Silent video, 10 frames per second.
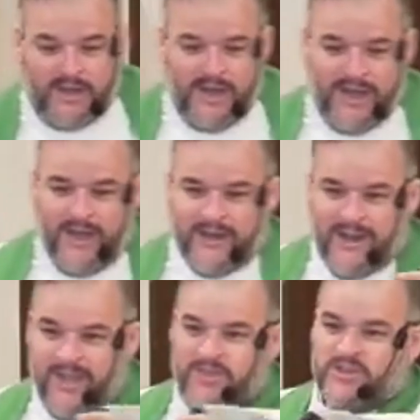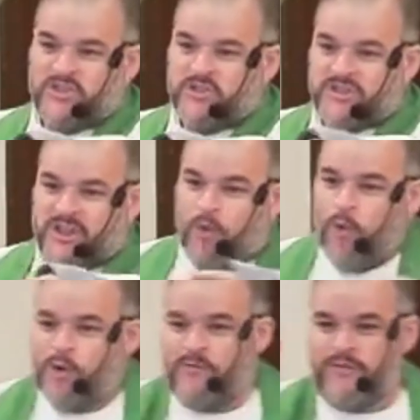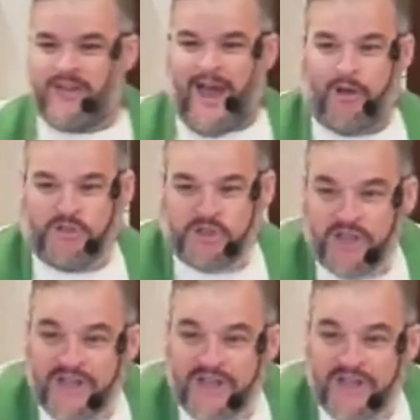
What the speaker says: And it hit the corner of the couch.